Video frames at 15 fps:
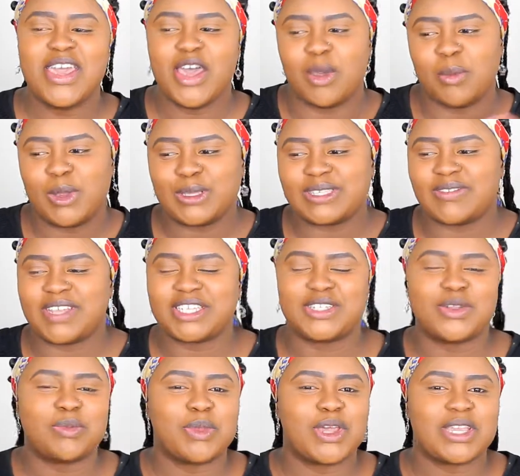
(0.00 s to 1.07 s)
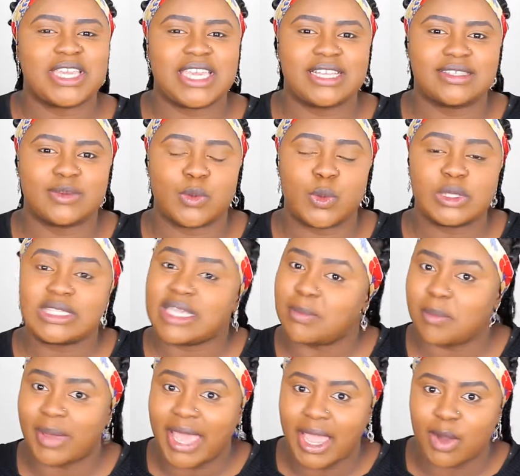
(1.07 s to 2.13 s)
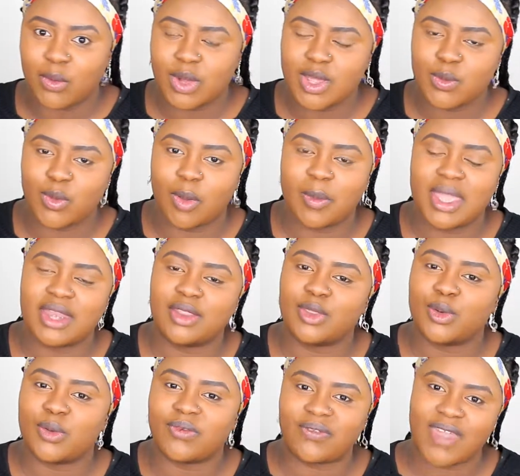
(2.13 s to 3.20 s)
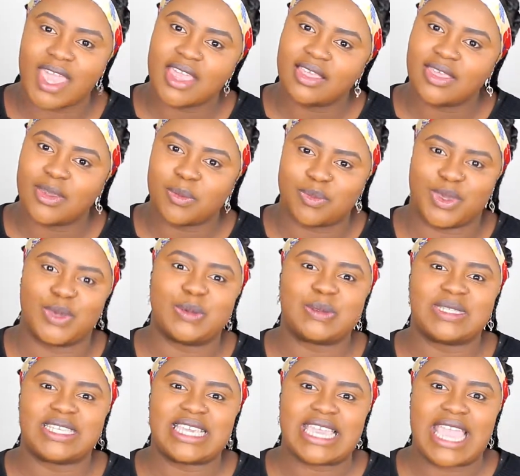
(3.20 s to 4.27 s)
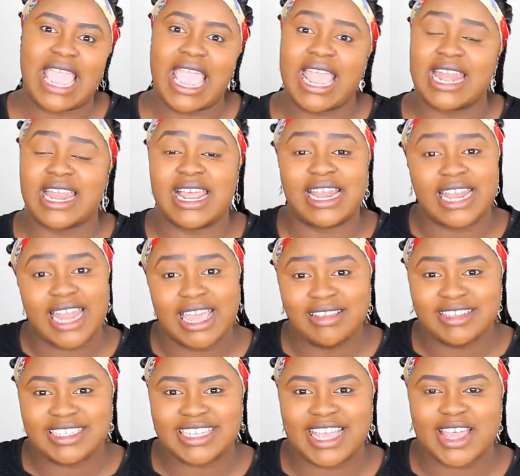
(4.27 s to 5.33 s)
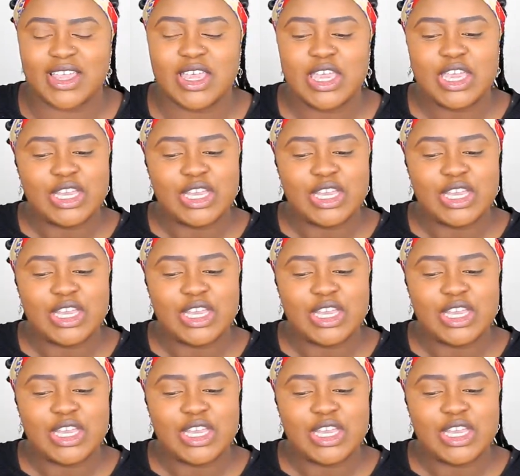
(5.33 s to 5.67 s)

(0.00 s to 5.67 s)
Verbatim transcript: a motivational blog geared towards empowering women through faith beauty and lifestyle